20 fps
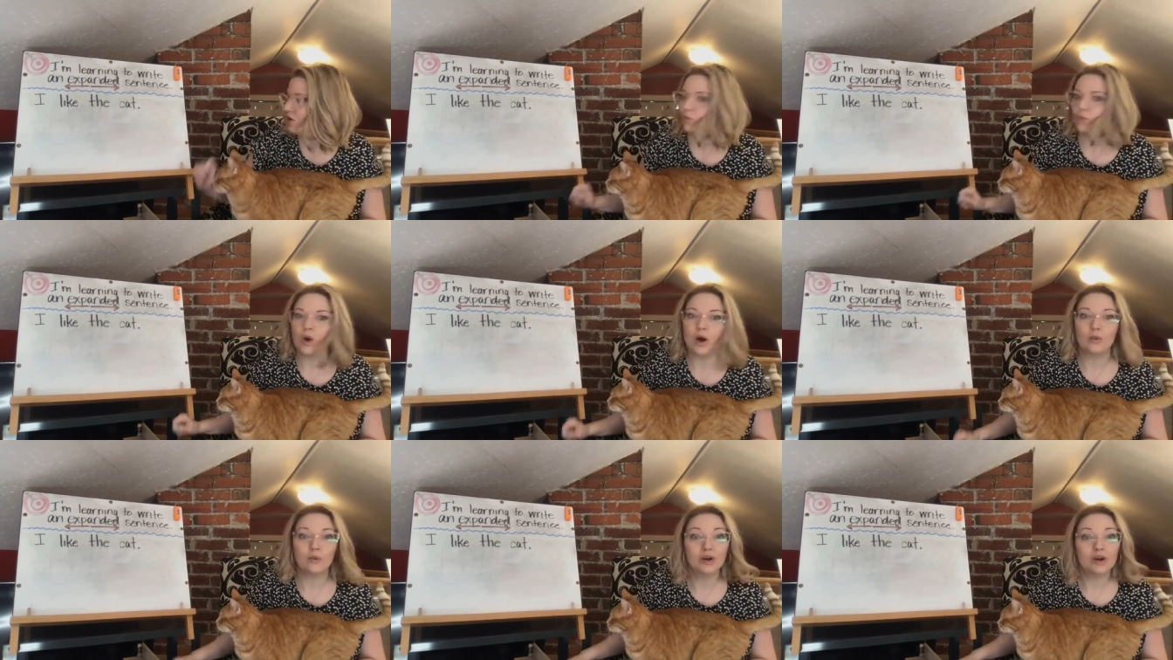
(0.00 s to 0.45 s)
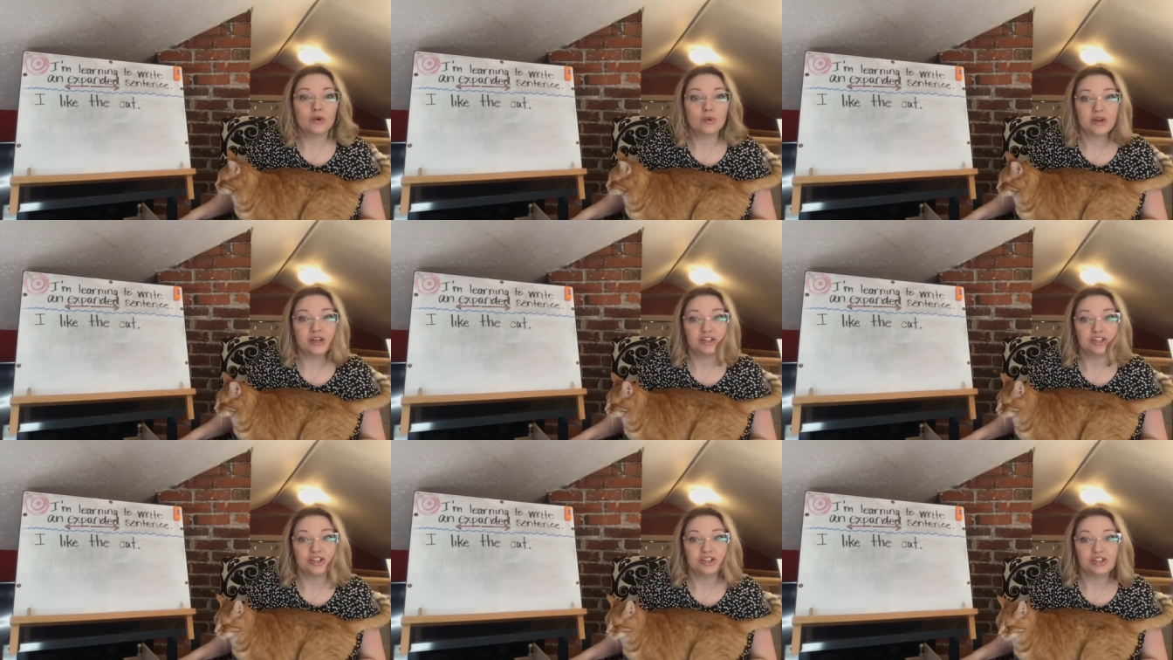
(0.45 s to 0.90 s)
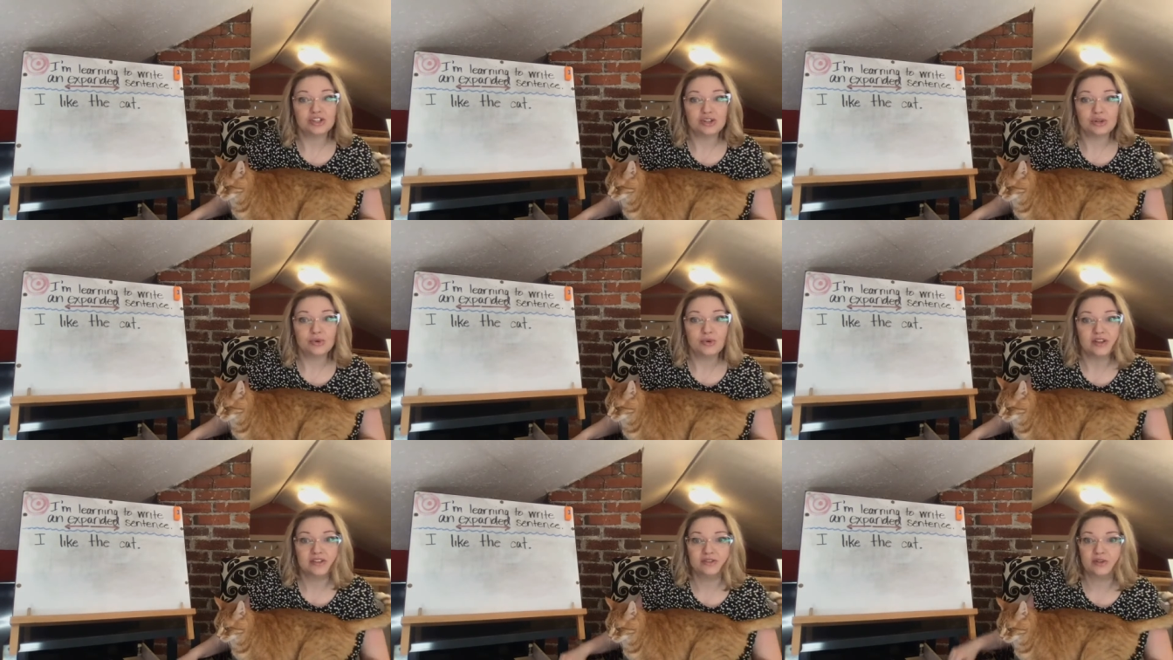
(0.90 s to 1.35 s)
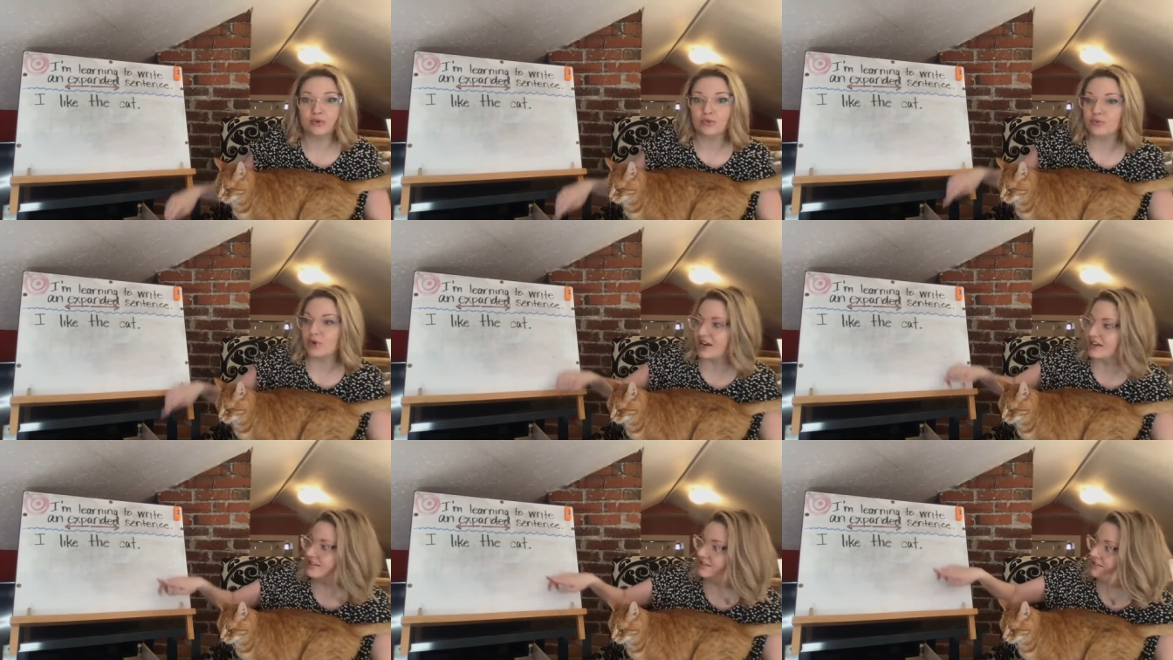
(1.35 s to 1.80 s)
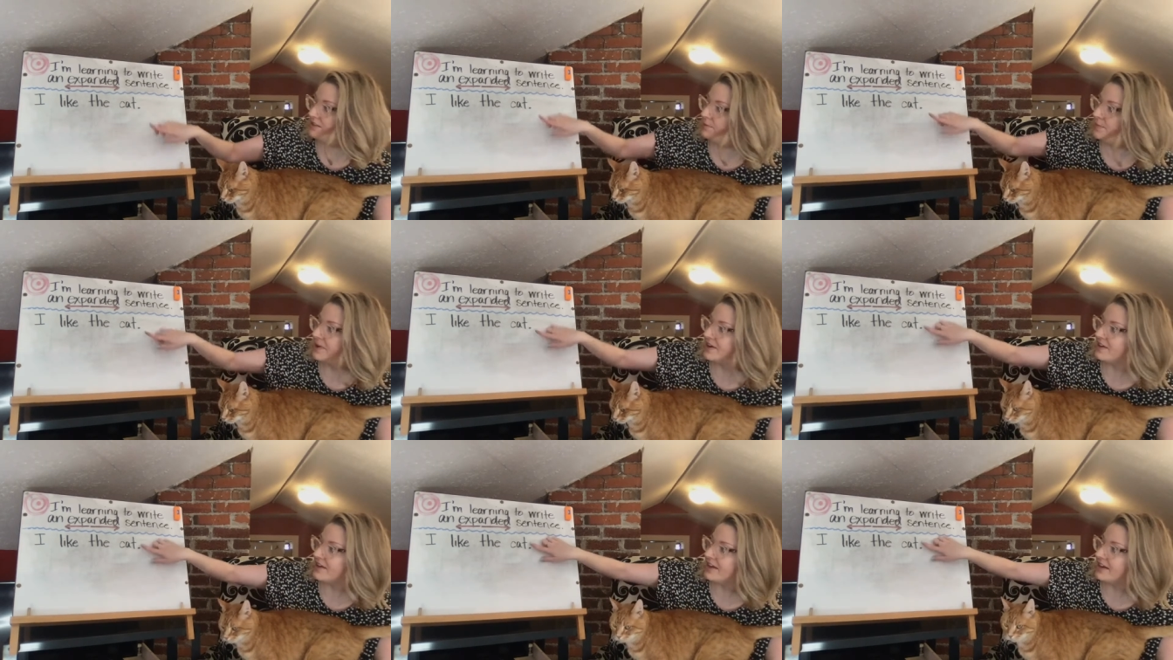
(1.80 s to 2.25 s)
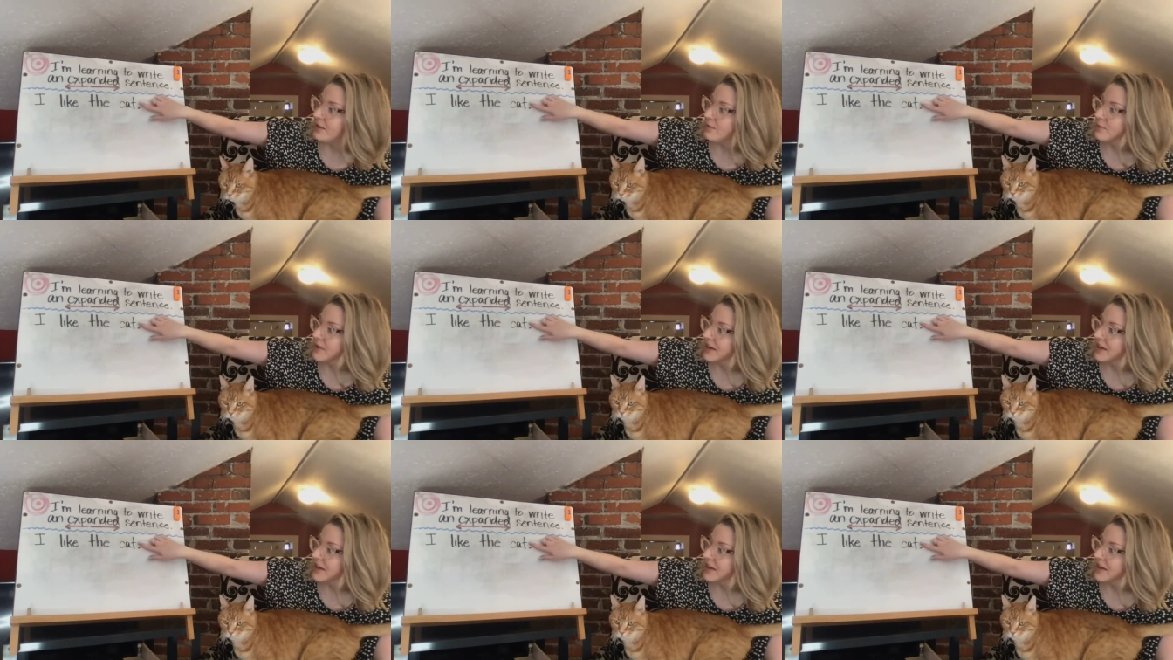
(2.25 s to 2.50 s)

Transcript: what we're going to do is erase the period